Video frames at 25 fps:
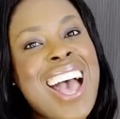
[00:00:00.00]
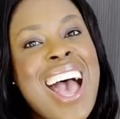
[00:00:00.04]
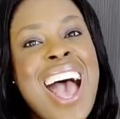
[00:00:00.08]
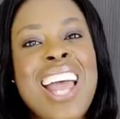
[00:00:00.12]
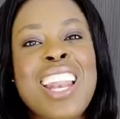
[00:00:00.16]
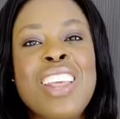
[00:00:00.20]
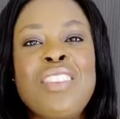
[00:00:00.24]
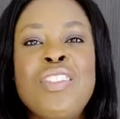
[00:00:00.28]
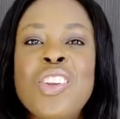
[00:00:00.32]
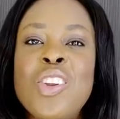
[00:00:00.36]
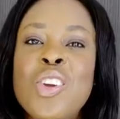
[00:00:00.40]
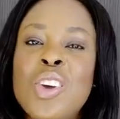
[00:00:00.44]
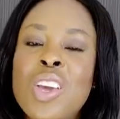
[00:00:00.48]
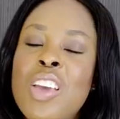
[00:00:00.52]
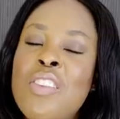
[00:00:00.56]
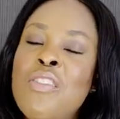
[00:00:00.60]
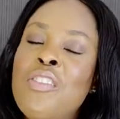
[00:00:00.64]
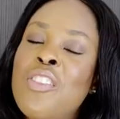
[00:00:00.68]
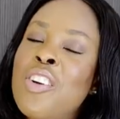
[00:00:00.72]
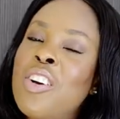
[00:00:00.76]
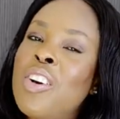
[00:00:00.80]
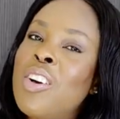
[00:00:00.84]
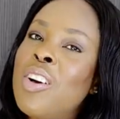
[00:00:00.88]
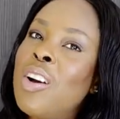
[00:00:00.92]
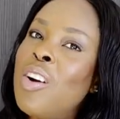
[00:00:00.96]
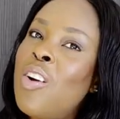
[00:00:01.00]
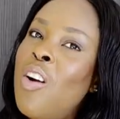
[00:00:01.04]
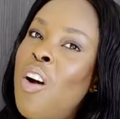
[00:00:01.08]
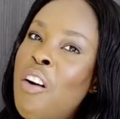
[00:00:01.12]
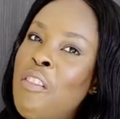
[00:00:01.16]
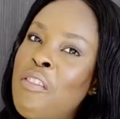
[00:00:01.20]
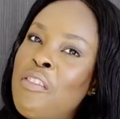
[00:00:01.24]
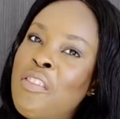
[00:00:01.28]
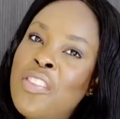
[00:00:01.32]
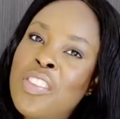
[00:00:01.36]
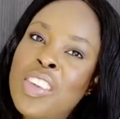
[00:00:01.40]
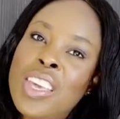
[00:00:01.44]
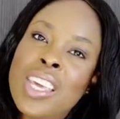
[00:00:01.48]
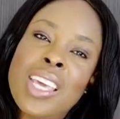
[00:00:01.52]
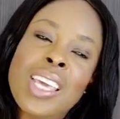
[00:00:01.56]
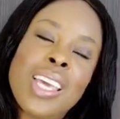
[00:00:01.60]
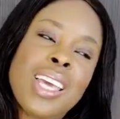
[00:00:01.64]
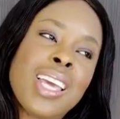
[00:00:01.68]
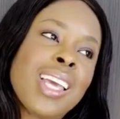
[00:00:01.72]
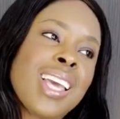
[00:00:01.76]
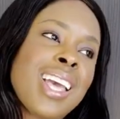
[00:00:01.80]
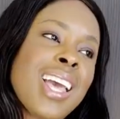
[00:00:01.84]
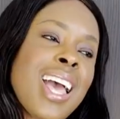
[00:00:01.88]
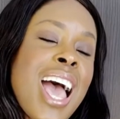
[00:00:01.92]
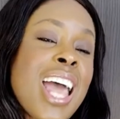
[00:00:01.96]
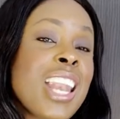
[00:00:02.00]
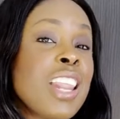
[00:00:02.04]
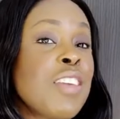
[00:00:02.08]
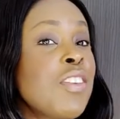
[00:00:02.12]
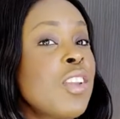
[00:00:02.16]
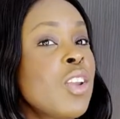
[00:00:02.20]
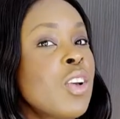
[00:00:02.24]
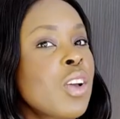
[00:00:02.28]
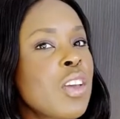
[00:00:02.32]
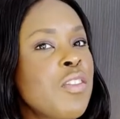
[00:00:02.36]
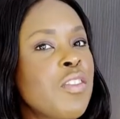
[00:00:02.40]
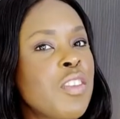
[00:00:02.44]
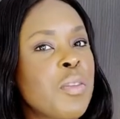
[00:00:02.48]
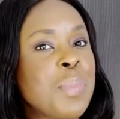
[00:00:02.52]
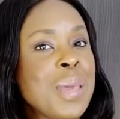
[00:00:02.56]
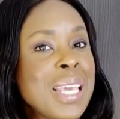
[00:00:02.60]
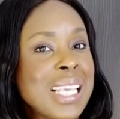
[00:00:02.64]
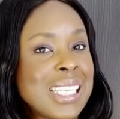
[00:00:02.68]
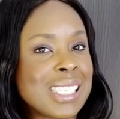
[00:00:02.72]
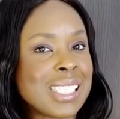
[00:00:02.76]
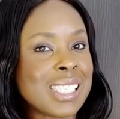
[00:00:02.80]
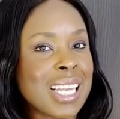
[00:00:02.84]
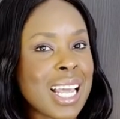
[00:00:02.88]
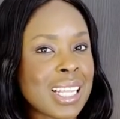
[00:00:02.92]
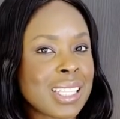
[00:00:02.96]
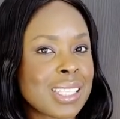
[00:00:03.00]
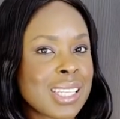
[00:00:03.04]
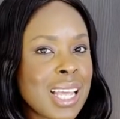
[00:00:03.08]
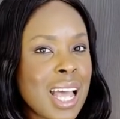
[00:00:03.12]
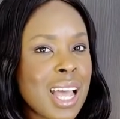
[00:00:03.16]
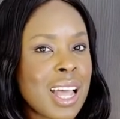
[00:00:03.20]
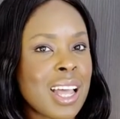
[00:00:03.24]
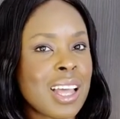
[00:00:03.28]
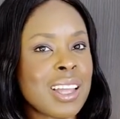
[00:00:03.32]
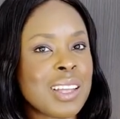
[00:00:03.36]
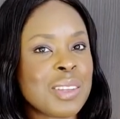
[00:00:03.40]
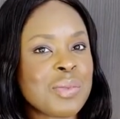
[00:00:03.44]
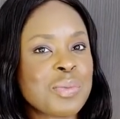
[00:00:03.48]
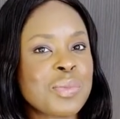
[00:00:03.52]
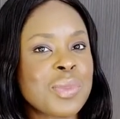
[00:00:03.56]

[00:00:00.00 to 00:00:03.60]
And if you're looking for comfy, and if you're looking for pieces like that,